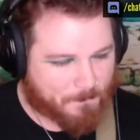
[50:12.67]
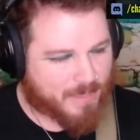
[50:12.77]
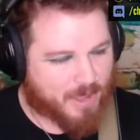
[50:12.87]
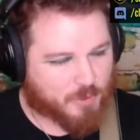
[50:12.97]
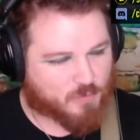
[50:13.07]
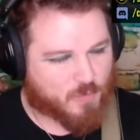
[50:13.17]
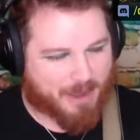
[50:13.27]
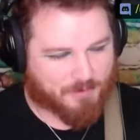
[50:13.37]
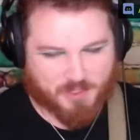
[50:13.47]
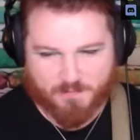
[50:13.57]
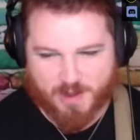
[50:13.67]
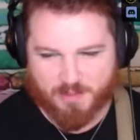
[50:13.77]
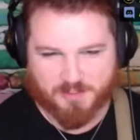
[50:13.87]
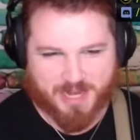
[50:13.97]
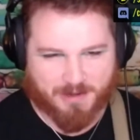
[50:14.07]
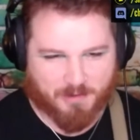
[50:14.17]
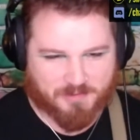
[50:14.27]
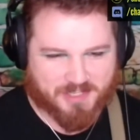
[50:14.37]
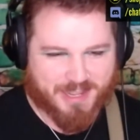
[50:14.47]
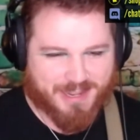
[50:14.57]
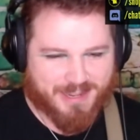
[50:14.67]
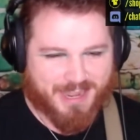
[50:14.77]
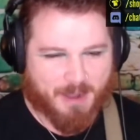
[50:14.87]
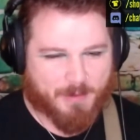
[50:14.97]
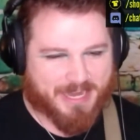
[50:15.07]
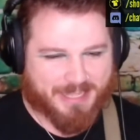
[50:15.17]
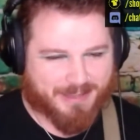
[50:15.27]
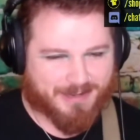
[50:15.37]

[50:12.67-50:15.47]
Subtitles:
which is why I was so afraid of those high notes. I'm an idiot.